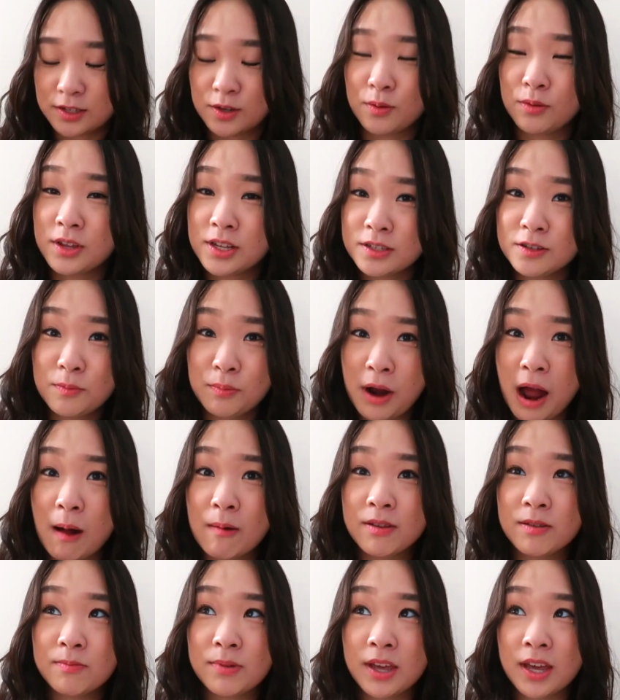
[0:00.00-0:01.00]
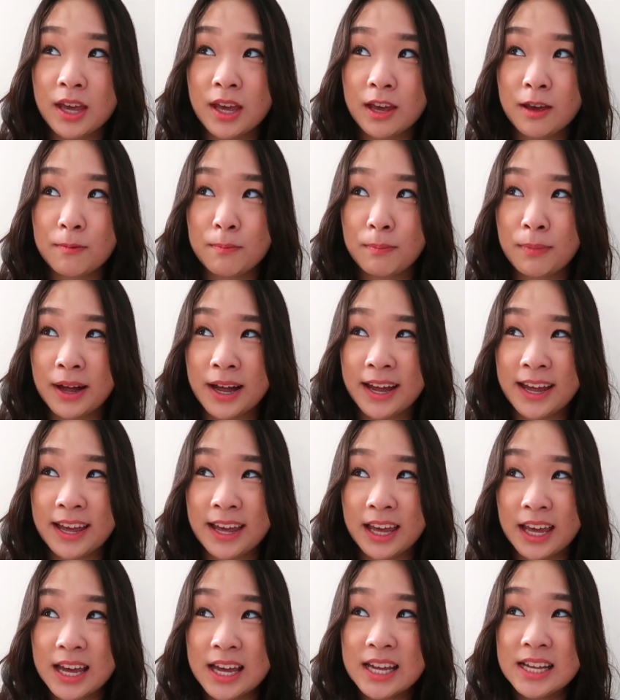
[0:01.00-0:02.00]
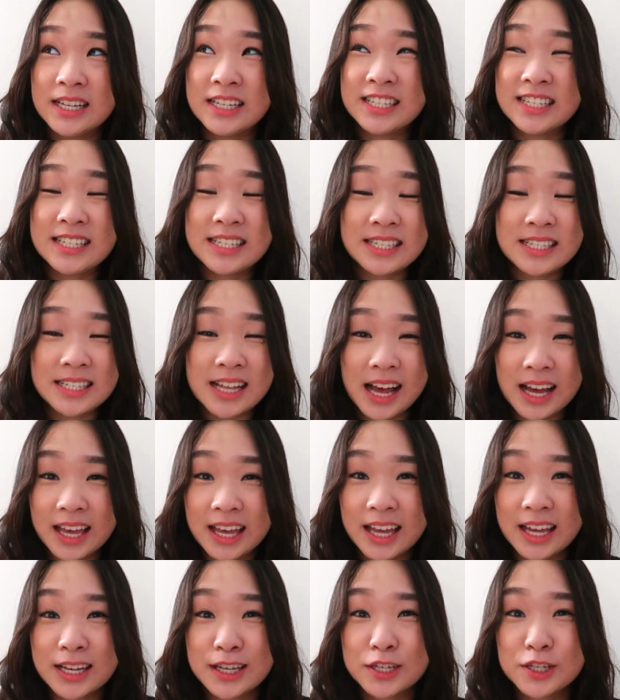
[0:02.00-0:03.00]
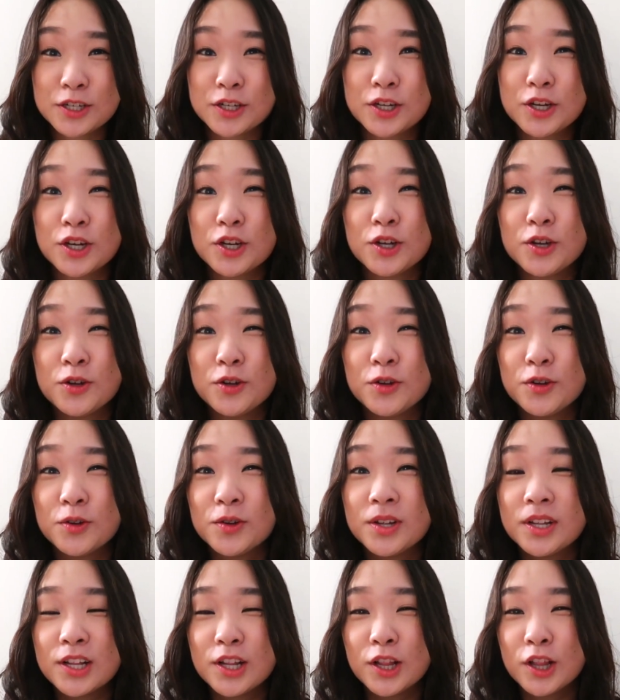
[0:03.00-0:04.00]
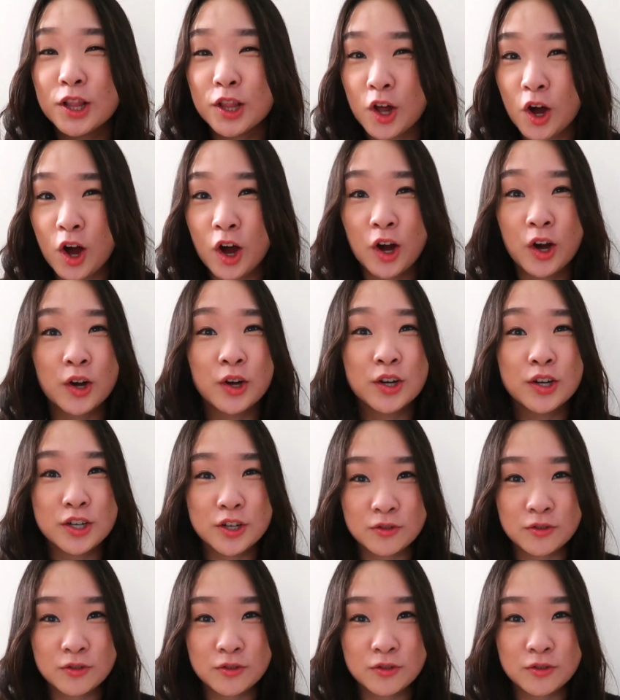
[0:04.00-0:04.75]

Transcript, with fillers: So this will probably be my second long